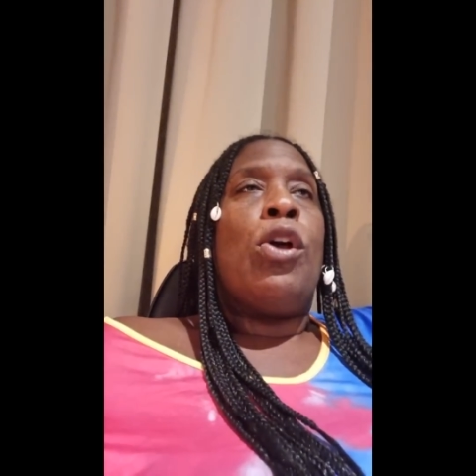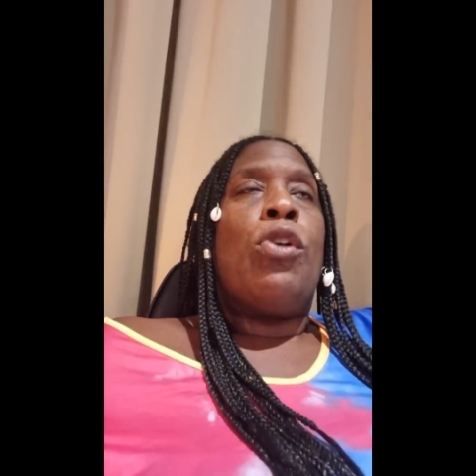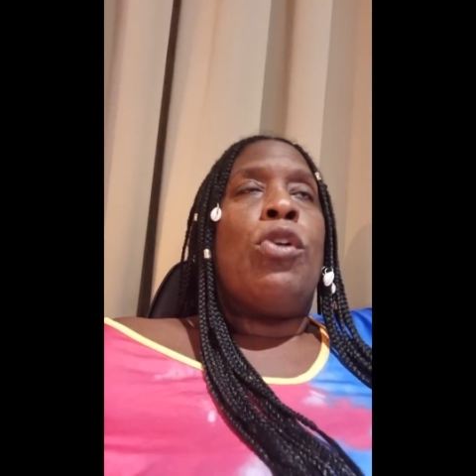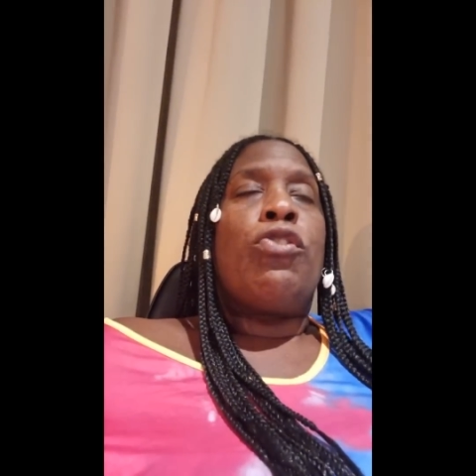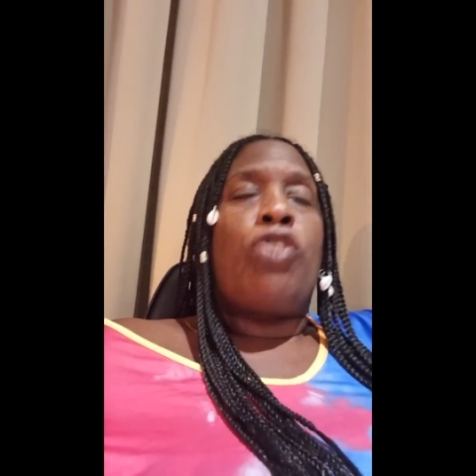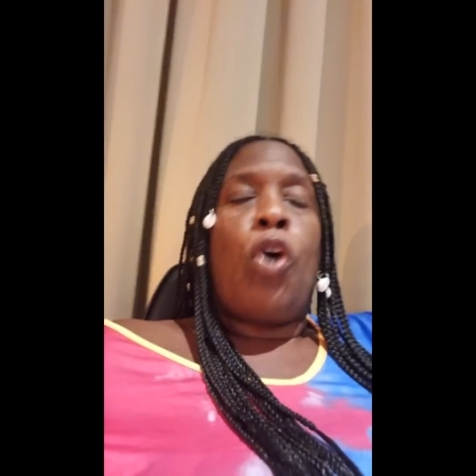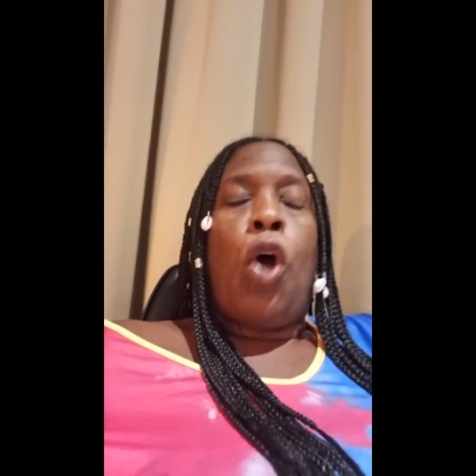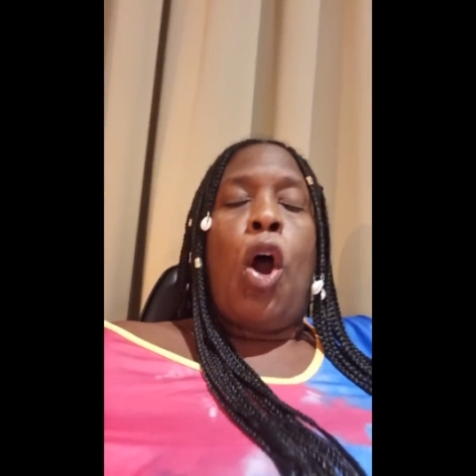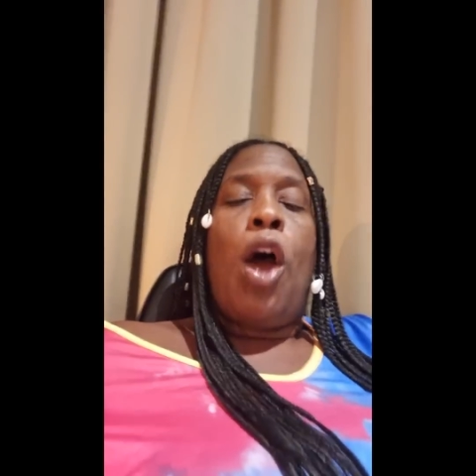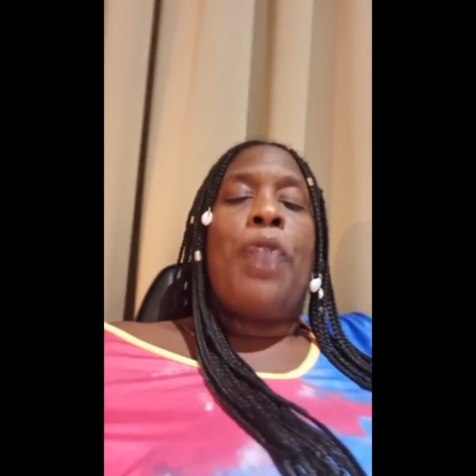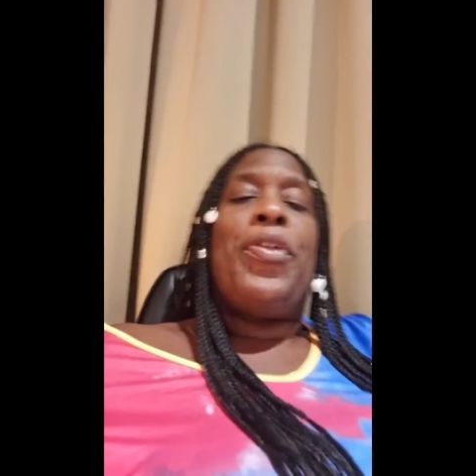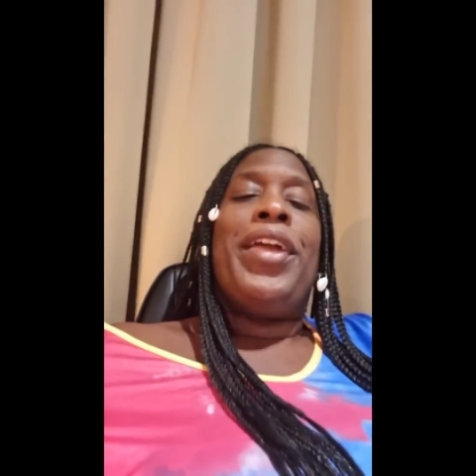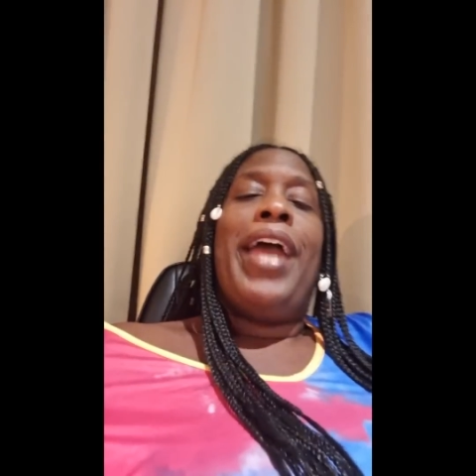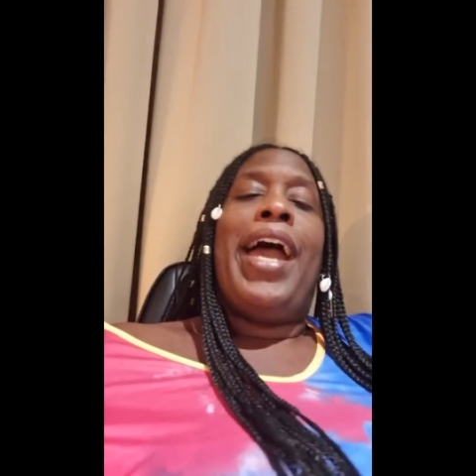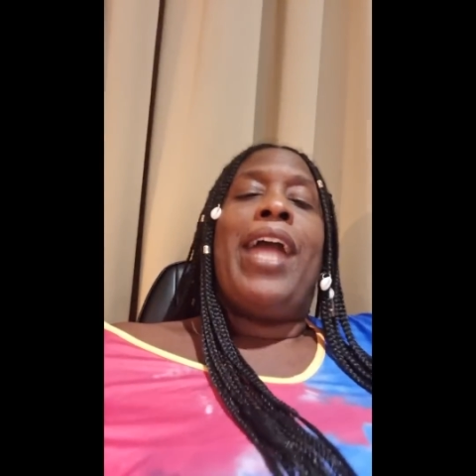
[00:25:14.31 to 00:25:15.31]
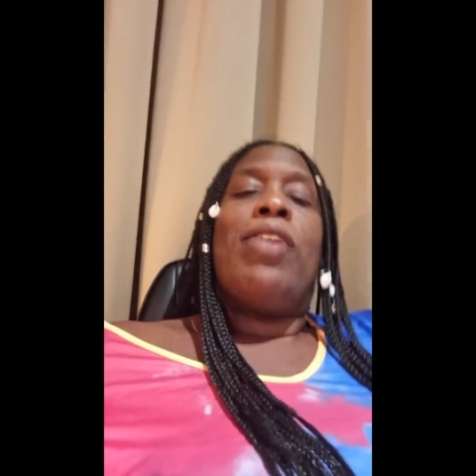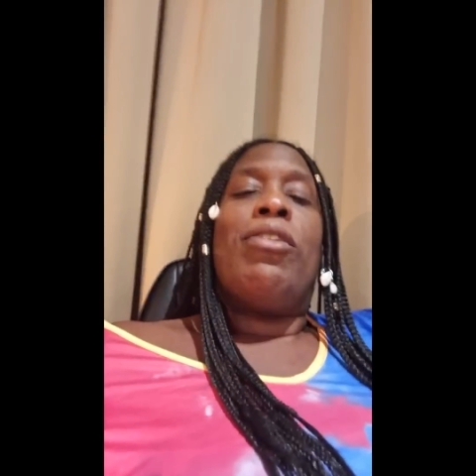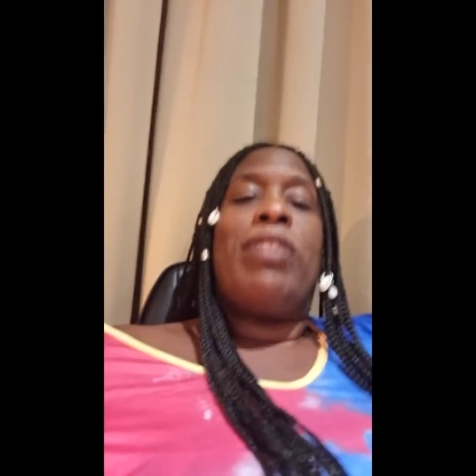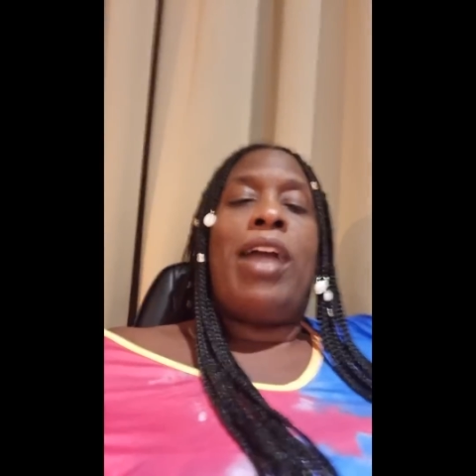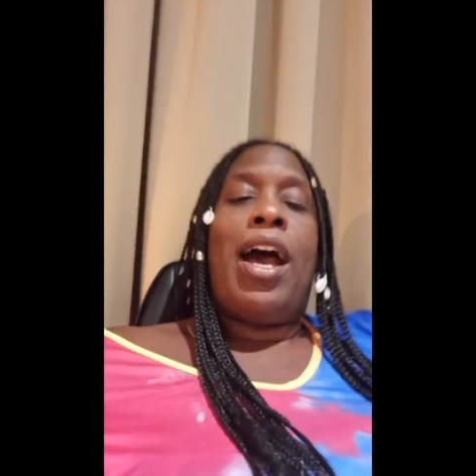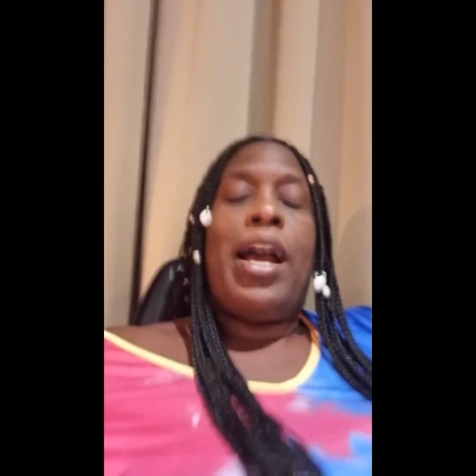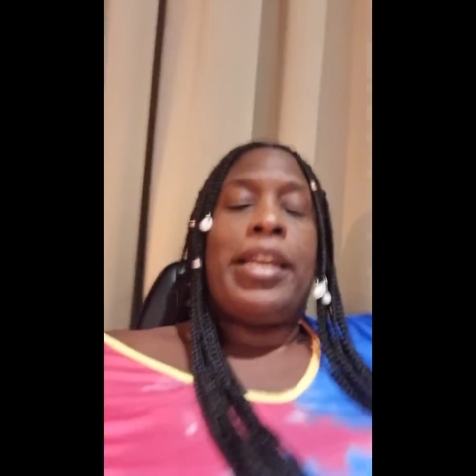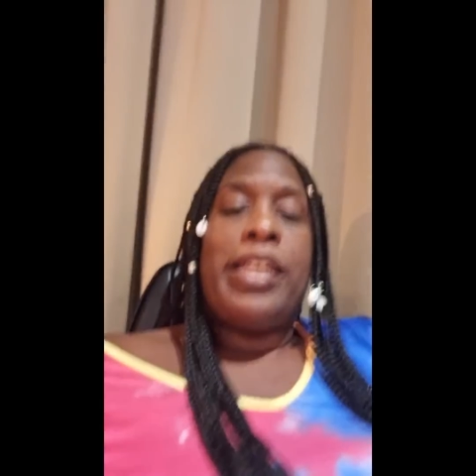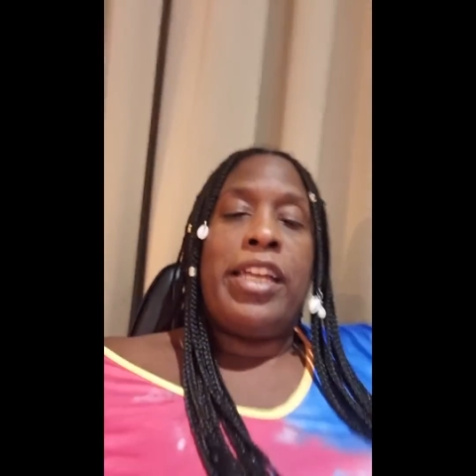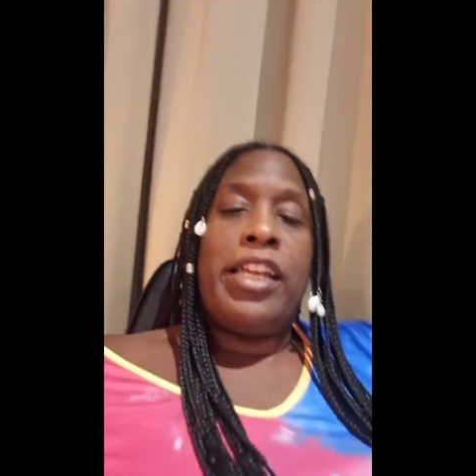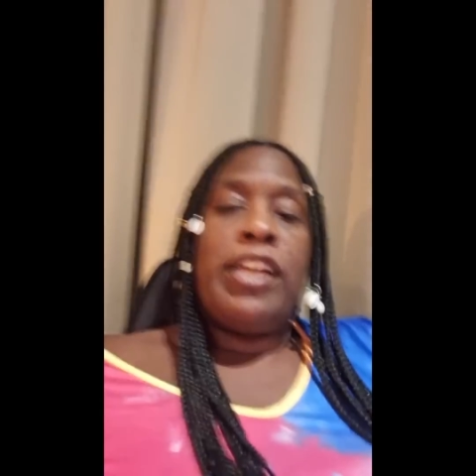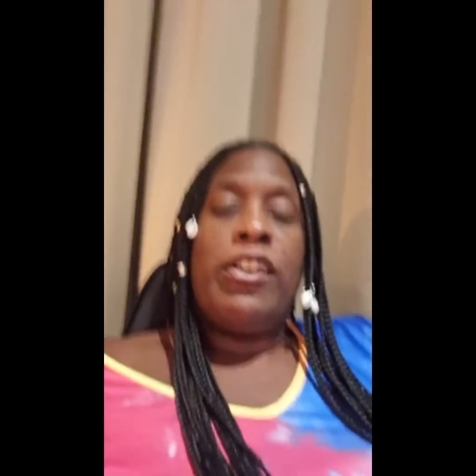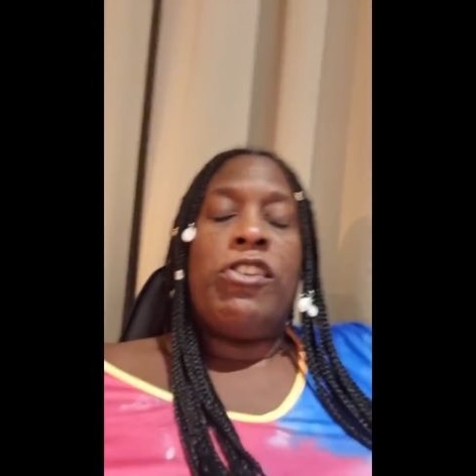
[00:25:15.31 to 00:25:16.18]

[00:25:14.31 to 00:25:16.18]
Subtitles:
so are the Anunnaki